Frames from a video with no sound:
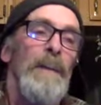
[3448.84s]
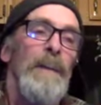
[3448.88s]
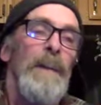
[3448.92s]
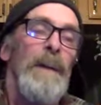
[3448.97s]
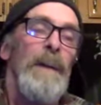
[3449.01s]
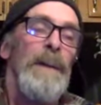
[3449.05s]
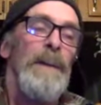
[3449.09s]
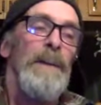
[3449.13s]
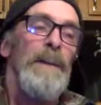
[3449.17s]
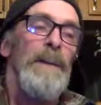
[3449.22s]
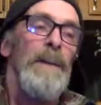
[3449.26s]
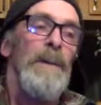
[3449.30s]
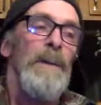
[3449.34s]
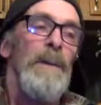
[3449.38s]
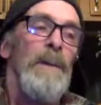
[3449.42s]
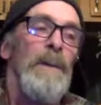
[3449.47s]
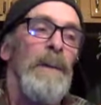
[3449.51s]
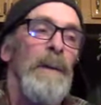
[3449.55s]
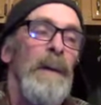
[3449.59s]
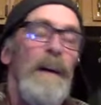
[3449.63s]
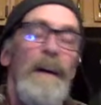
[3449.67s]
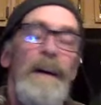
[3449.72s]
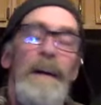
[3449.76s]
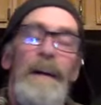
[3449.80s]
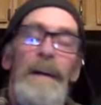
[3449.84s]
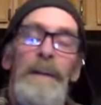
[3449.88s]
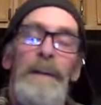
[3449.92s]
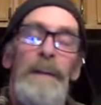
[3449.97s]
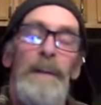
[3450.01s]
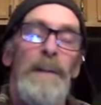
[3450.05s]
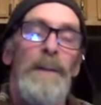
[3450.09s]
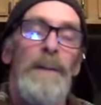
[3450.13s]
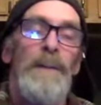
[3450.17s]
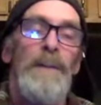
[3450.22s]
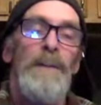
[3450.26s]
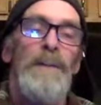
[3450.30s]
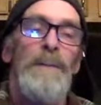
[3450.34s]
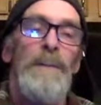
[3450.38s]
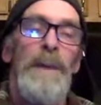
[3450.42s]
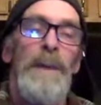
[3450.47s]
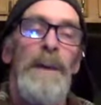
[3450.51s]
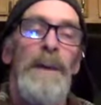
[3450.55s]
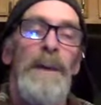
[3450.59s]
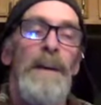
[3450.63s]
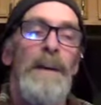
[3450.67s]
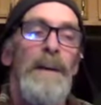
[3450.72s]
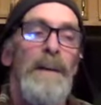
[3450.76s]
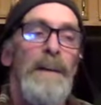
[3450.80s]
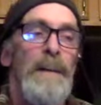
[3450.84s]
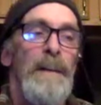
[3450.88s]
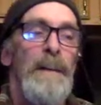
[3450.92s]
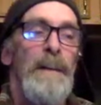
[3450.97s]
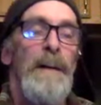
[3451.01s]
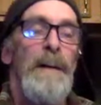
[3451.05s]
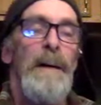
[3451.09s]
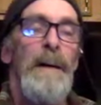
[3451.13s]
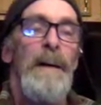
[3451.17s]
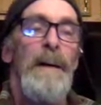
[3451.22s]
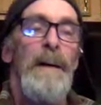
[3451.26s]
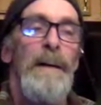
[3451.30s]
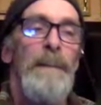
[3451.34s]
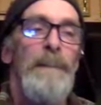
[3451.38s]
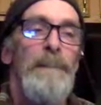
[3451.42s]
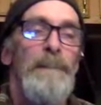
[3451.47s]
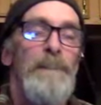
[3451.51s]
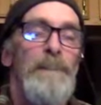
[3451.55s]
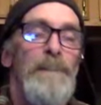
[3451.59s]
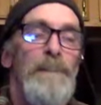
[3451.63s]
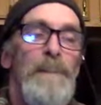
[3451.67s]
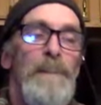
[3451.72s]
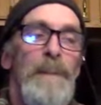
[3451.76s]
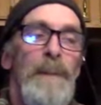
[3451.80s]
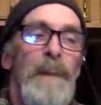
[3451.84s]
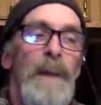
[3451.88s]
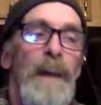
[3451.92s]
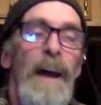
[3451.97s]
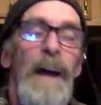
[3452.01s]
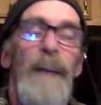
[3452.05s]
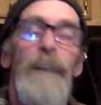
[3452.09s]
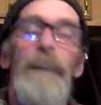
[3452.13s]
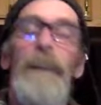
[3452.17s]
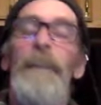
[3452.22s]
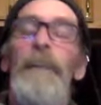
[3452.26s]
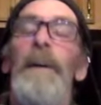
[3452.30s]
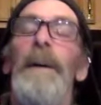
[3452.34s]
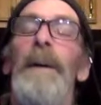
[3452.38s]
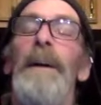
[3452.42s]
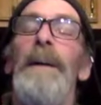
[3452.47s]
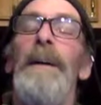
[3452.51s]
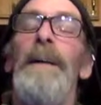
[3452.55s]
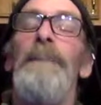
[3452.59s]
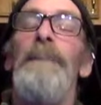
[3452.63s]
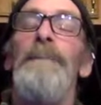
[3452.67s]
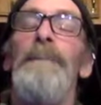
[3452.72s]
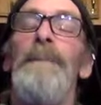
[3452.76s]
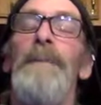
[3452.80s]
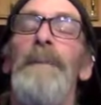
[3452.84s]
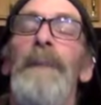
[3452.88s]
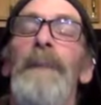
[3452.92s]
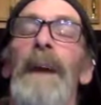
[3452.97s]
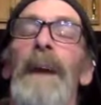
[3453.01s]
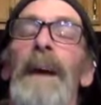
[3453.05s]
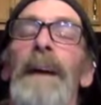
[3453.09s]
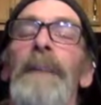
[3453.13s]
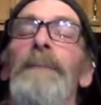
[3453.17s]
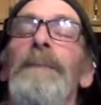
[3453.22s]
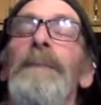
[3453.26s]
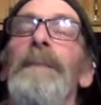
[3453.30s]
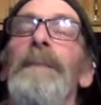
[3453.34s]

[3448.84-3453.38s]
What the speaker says: make do, or use a spare. I remember I